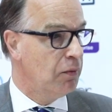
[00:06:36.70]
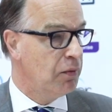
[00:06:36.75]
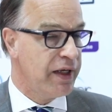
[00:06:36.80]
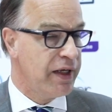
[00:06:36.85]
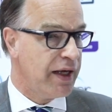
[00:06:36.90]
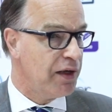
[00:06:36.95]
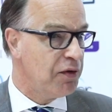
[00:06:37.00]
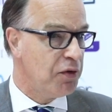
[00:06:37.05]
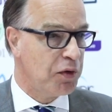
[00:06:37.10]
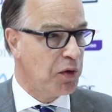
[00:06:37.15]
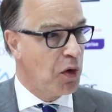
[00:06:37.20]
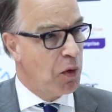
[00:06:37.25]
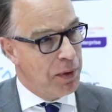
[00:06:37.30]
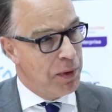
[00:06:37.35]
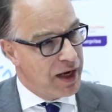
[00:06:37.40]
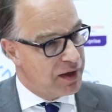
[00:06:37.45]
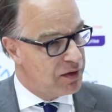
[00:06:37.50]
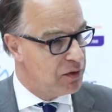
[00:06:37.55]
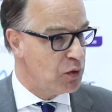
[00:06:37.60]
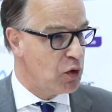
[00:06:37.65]
We cannot go
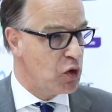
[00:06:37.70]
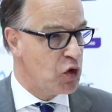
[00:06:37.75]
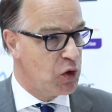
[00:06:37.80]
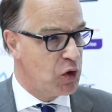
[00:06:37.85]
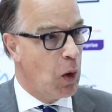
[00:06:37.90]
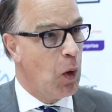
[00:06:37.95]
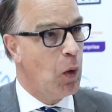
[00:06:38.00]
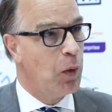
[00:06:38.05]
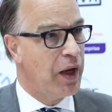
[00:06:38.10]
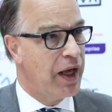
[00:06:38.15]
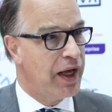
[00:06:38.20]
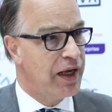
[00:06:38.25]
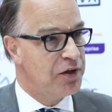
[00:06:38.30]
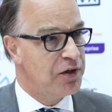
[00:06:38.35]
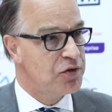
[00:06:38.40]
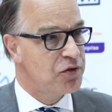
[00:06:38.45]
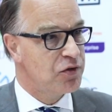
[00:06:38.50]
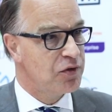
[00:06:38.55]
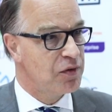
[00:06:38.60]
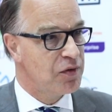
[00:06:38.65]
back to the Stone Age.
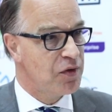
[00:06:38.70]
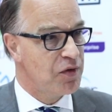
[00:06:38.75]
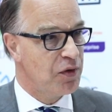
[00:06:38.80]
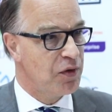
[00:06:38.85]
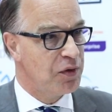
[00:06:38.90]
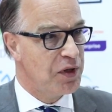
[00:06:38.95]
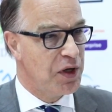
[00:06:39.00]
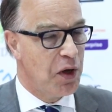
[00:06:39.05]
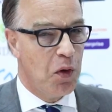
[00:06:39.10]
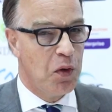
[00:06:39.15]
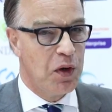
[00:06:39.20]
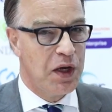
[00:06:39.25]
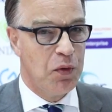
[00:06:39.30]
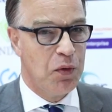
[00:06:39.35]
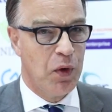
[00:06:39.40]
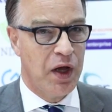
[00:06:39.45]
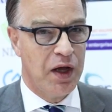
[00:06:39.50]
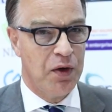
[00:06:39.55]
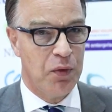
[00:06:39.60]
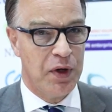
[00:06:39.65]
No. So the
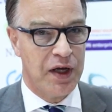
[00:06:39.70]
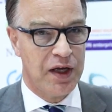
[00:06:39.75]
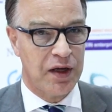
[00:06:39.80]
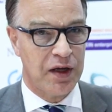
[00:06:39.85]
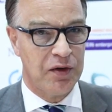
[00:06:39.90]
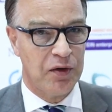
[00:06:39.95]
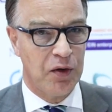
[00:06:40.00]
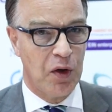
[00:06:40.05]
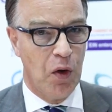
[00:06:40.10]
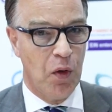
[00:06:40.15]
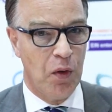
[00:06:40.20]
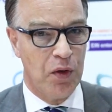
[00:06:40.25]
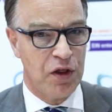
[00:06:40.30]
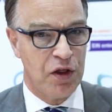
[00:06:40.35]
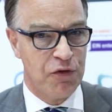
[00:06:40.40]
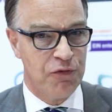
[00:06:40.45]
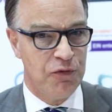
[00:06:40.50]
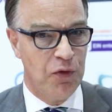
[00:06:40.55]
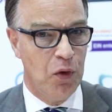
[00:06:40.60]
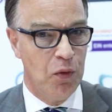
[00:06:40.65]
only way we can go
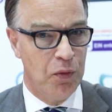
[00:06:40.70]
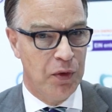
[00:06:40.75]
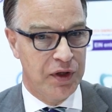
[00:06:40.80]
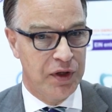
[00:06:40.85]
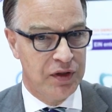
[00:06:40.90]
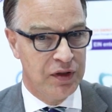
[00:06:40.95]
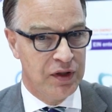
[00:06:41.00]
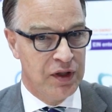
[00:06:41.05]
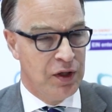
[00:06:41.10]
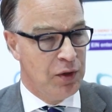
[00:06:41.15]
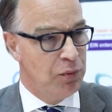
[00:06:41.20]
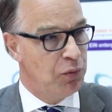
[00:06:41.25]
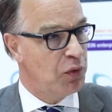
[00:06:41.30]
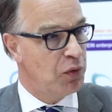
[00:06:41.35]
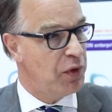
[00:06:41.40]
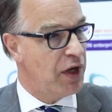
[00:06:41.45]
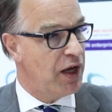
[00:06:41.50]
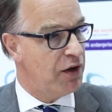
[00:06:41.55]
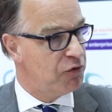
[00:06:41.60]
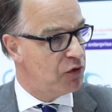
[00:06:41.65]
is forward,
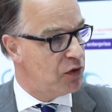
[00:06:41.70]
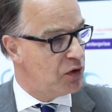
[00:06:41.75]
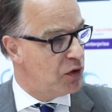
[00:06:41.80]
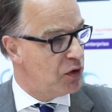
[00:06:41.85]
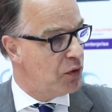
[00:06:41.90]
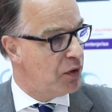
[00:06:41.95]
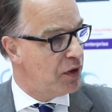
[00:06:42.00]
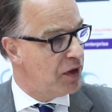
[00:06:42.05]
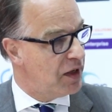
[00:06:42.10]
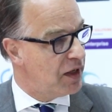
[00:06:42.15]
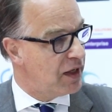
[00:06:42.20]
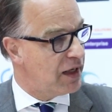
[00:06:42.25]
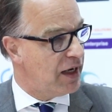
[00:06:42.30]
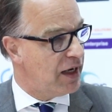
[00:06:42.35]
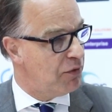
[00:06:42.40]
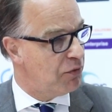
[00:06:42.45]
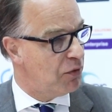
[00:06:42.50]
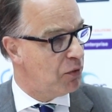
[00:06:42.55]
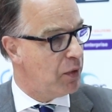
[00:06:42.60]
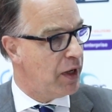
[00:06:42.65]
but we have to do it in a
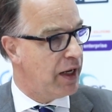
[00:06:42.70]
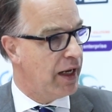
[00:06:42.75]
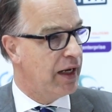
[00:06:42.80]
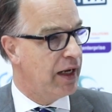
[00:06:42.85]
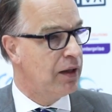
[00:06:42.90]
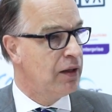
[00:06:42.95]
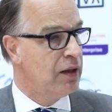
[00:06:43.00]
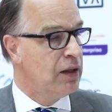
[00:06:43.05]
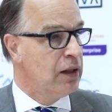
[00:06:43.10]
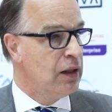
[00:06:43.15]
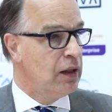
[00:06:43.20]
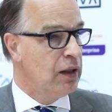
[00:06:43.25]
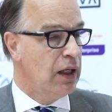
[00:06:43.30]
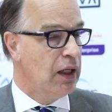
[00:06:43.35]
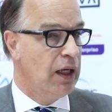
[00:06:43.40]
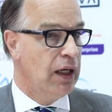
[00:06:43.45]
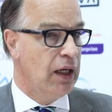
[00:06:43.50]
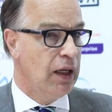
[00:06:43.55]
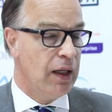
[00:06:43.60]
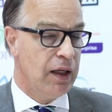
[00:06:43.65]
clever way. Yeah.
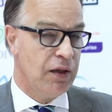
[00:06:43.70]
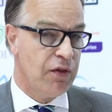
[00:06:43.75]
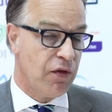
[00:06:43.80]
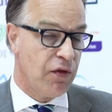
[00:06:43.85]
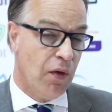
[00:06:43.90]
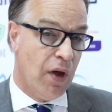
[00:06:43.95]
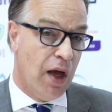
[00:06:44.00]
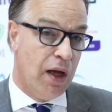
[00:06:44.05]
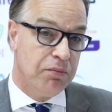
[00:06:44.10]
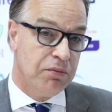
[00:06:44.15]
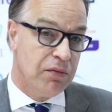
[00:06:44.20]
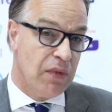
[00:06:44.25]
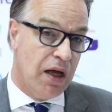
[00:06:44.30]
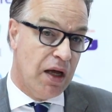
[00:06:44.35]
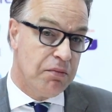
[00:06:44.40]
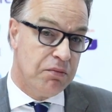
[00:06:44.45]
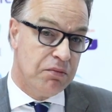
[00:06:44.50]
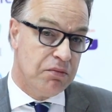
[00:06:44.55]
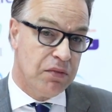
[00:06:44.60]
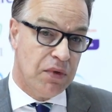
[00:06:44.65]
And so
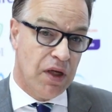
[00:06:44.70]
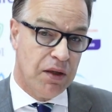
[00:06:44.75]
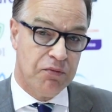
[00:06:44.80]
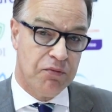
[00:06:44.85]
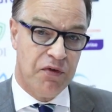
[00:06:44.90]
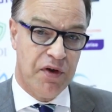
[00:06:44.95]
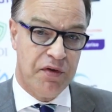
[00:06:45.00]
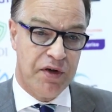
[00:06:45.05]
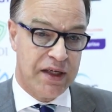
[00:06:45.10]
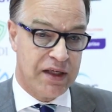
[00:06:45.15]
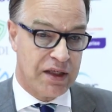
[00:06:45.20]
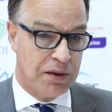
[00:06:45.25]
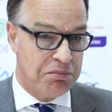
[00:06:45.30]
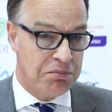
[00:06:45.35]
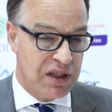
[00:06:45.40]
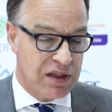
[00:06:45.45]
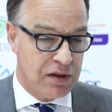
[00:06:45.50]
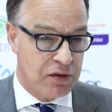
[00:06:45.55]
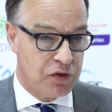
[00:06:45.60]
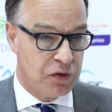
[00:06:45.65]
I'm very
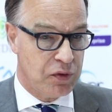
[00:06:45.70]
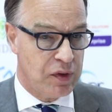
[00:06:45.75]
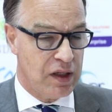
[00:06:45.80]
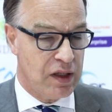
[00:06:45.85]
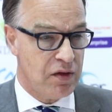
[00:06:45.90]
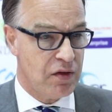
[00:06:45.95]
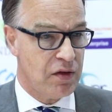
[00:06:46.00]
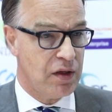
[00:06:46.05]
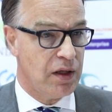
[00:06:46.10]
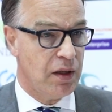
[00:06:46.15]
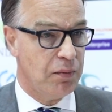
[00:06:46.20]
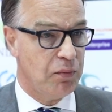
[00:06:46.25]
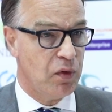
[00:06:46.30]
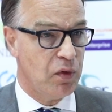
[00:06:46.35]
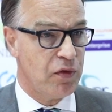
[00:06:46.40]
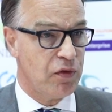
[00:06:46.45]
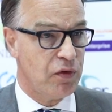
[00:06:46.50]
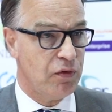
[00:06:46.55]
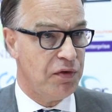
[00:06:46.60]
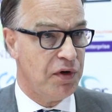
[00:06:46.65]
committed to this, and I'm
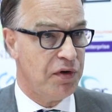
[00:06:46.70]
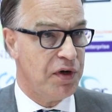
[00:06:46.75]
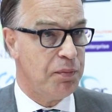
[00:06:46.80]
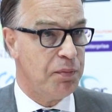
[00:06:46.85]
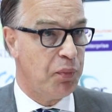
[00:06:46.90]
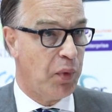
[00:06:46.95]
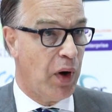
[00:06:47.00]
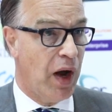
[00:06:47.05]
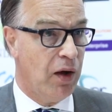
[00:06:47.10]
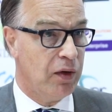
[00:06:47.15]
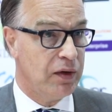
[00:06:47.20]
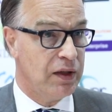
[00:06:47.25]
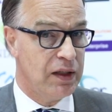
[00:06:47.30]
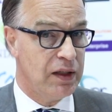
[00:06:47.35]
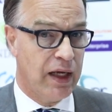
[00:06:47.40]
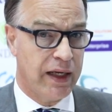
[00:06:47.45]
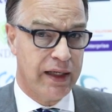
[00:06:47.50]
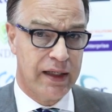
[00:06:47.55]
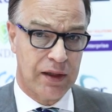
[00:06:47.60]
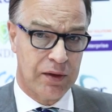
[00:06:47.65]
also very proud
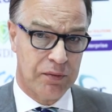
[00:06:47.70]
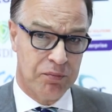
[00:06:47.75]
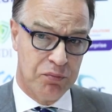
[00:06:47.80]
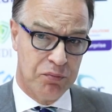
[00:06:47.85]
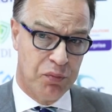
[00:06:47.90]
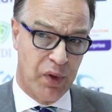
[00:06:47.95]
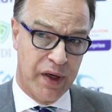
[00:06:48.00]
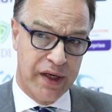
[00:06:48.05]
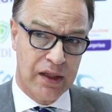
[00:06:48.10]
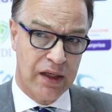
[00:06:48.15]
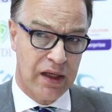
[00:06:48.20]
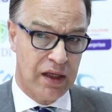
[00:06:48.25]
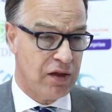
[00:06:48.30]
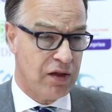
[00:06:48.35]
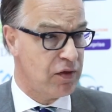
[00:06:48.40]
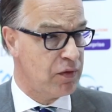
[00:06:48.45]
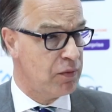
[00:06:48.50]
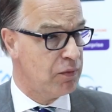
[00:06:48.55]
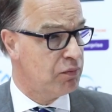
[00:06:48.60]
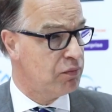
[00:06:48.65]
that I can bring
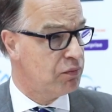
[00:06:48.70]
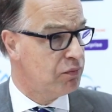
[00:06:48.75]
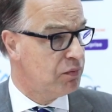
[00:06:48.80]
these